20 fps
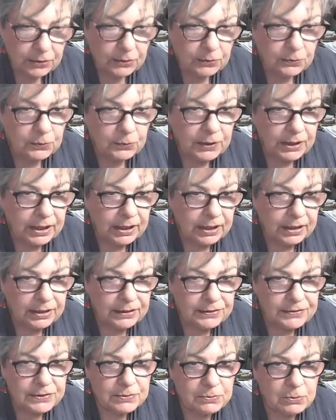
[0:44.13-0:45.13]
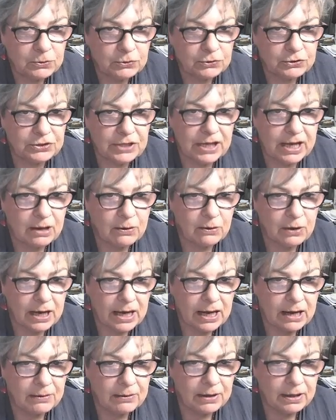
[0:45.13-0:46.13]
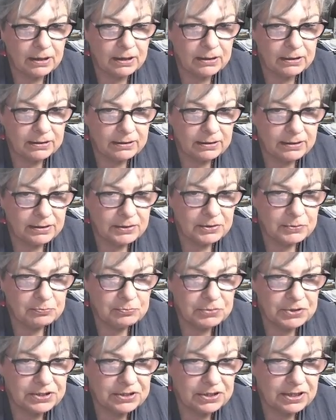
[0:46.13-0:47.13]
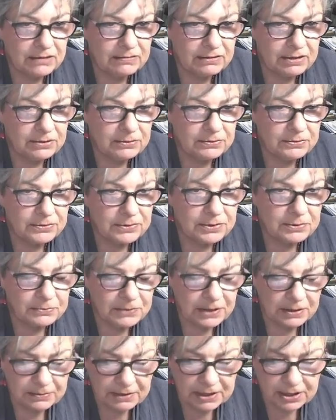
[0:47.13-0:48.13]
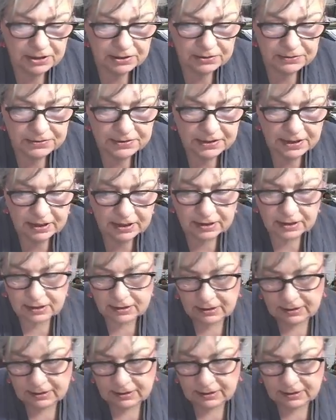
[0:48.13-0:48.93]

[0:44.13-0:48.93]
we swatched out our materials that we were using.